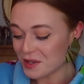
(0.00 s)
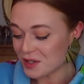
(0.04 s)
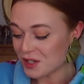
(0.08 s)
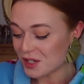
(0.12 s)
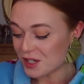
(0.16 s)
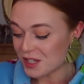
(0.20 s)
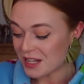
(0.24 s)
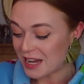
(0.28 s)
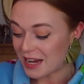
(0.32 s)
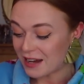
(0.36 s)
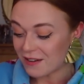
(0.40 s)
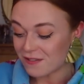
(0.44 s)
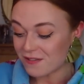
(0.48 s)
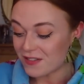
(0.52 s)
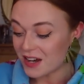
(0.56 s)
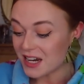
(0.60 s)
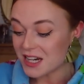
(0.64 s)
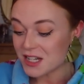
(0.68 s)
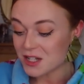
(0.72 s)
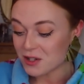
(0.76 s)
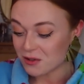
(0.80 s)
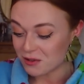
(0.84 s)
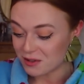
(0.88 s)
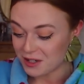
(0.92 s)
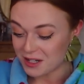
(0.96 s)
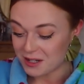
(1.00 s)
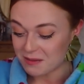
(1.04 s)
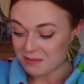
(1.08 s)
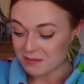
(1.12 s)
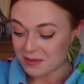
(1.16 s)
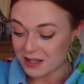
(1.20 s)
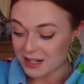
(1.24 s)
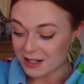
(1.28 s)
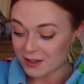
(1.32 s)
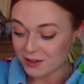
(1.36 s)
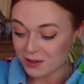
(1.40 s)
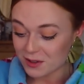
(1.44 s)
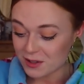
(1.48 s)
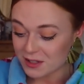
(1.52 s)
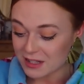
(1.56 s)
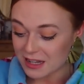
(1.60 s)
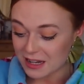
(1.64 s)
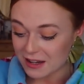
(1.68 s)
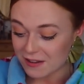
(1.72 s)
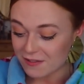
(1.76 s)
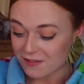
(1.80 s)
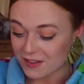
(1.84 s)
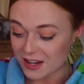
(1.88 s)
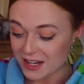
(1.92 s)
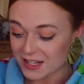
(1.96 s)
just like a face cream, and it looks
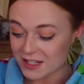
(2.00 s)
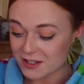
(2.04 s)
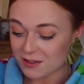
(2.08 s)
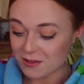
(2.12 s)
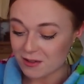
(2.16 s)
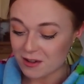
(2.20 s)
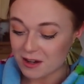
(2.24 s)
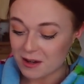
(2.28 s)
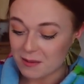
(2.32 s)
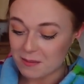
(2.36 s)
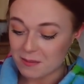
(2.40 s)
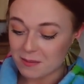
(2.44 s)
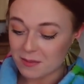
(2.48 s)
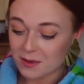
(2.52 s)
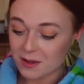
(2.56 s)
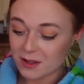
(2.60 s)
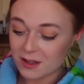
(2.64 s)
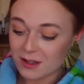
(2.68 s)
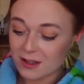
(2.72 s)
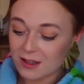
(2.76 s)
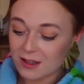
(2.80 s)
like a face cream,